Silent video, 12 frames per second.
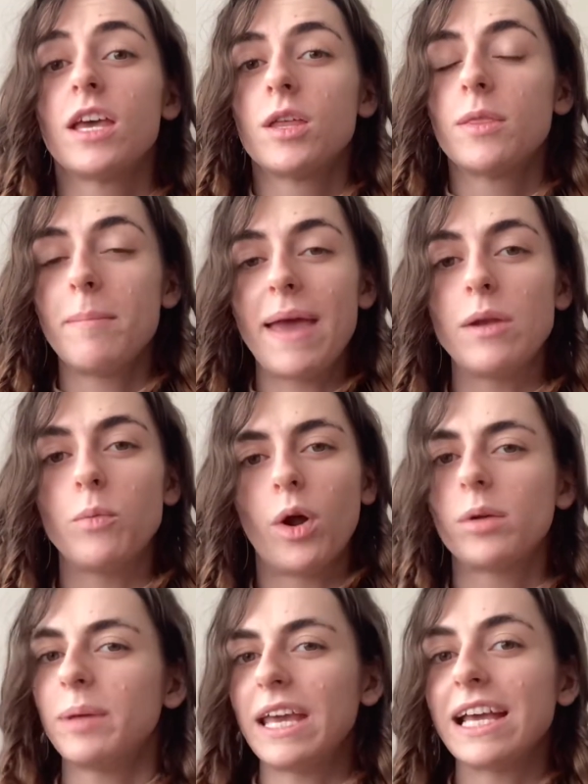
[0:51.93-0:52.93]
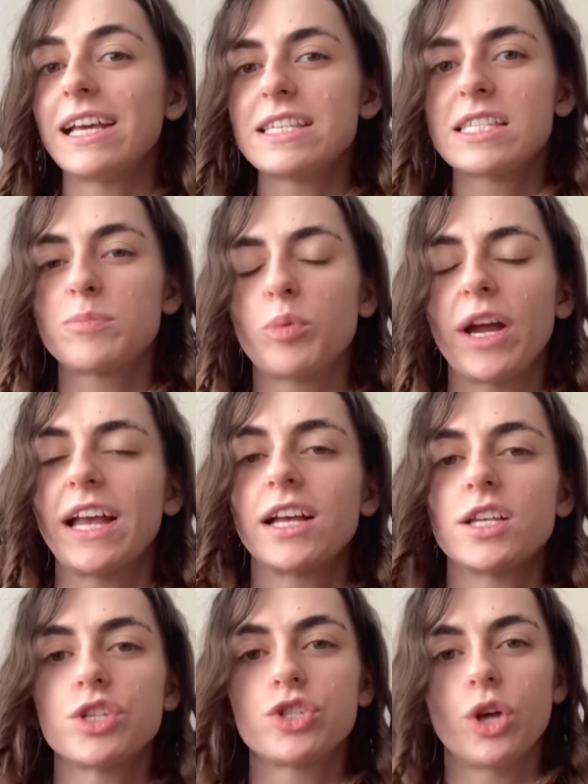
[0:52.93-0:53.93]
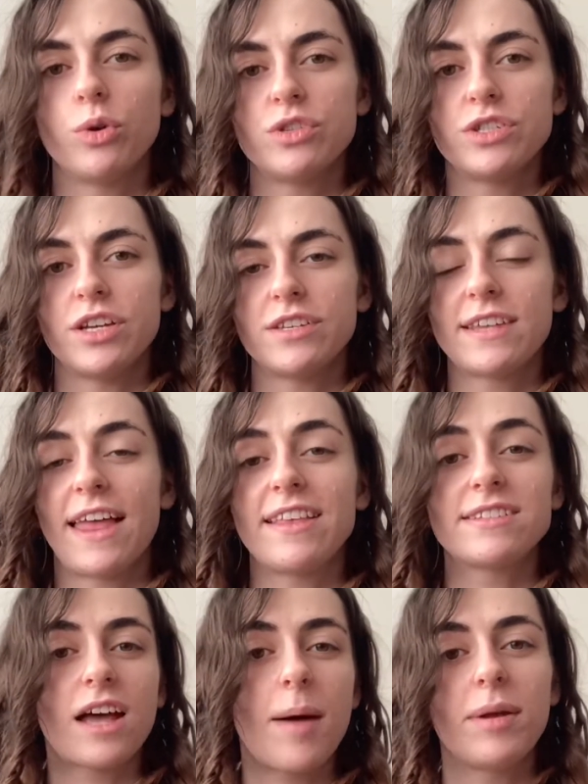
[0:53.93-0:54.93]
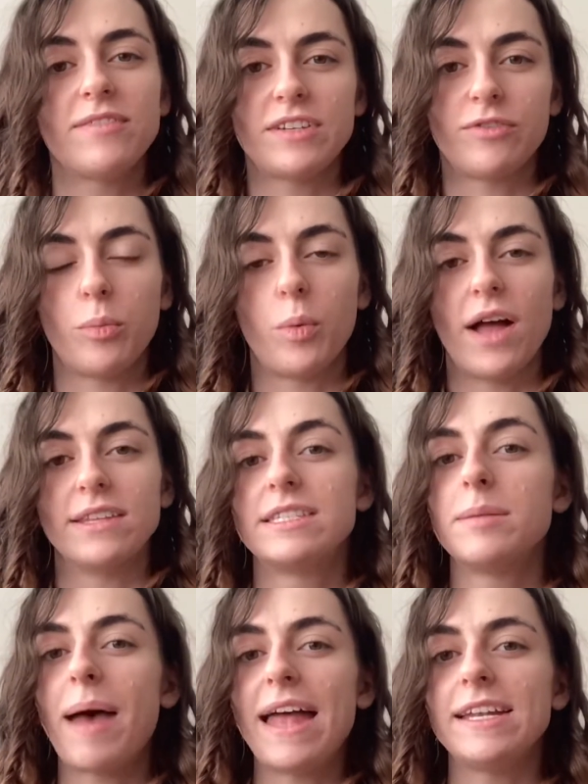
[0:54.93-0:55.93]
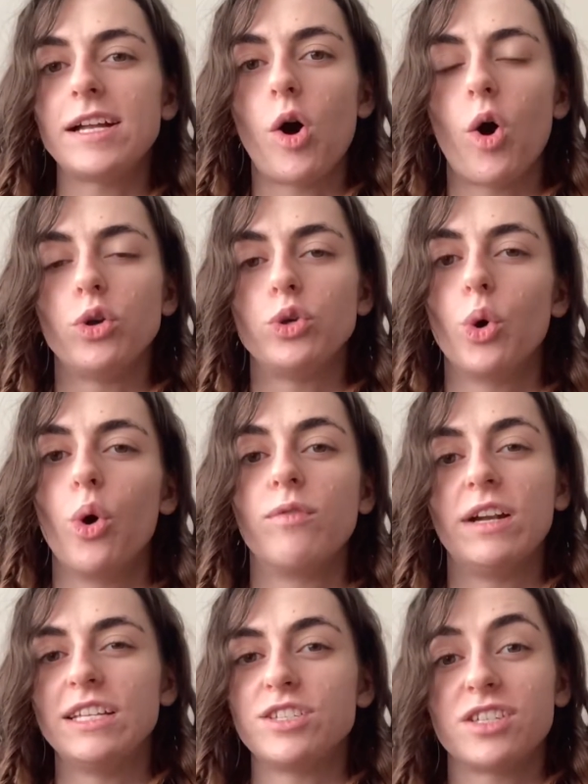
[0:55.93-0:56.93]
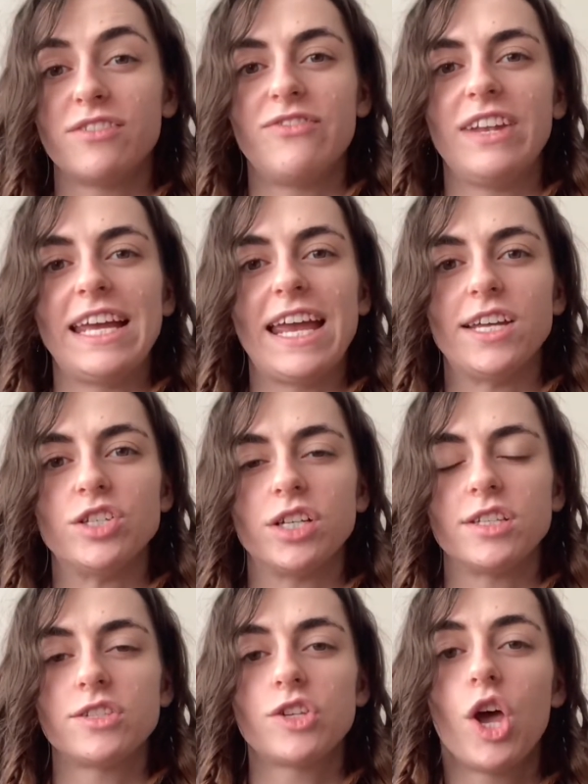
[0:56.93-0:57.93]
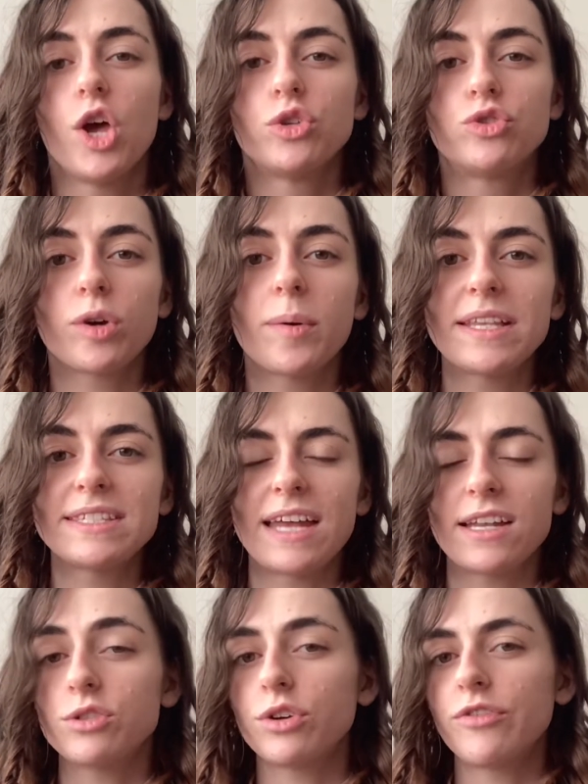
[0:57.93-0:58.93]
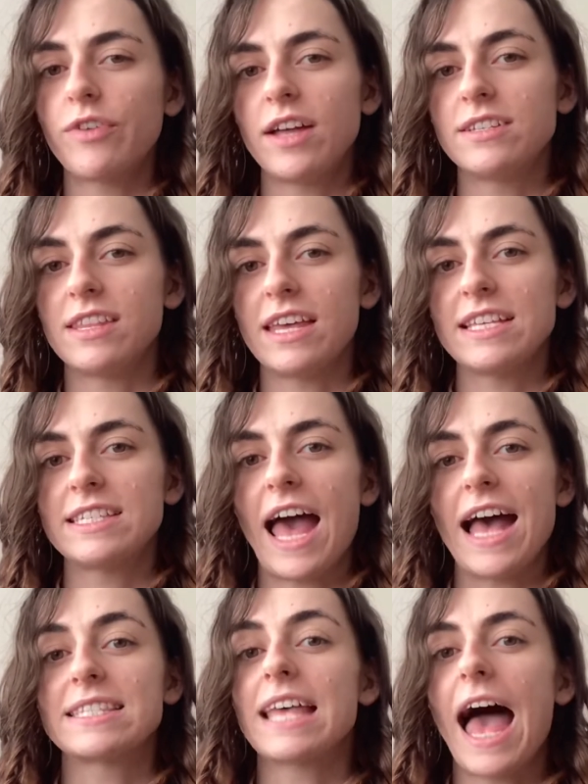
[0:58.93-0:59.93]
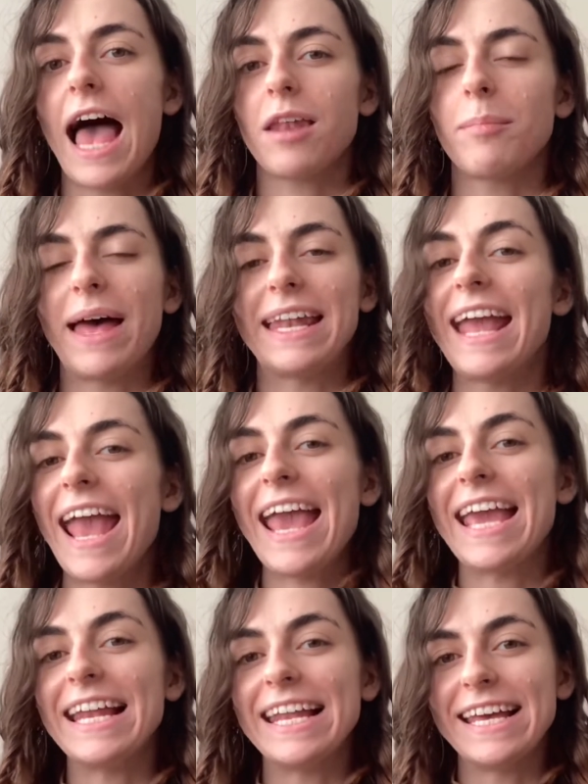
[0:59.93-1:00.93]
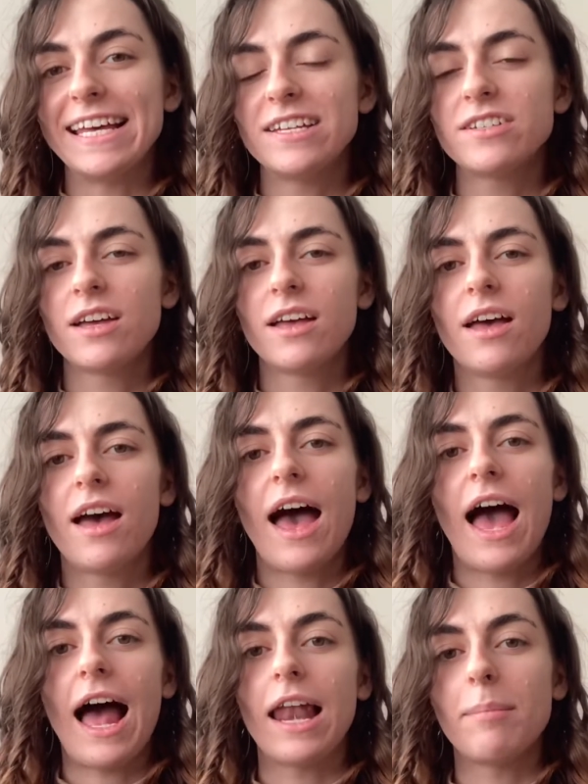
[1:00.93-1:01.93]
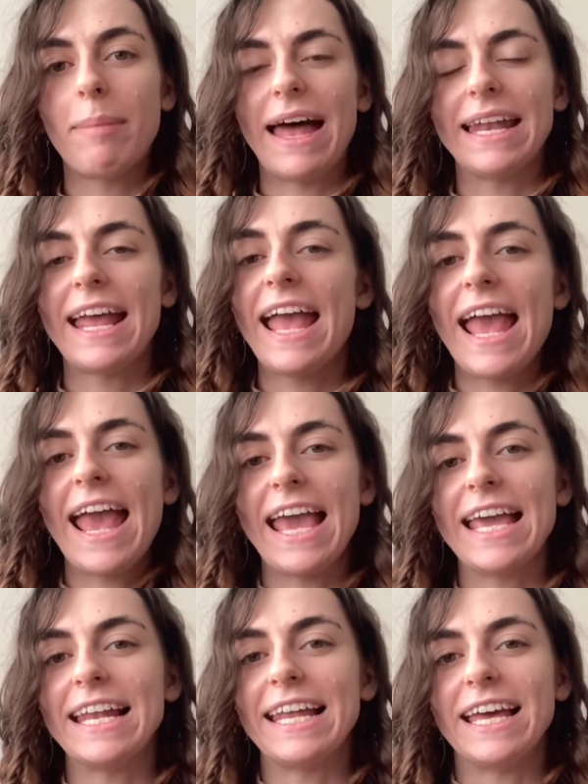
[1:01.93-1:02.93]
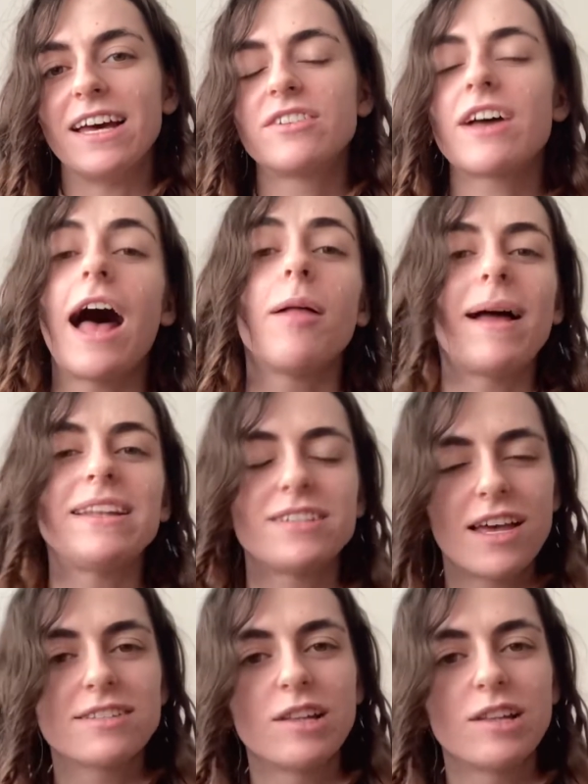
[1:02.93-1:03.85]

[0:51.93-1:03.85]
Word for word: the main one being spring solstice, and there's a couple of different words depending on your religious affiliations. Druids tend to refer to this as Alban Eilir, Alban Eilir. Alban does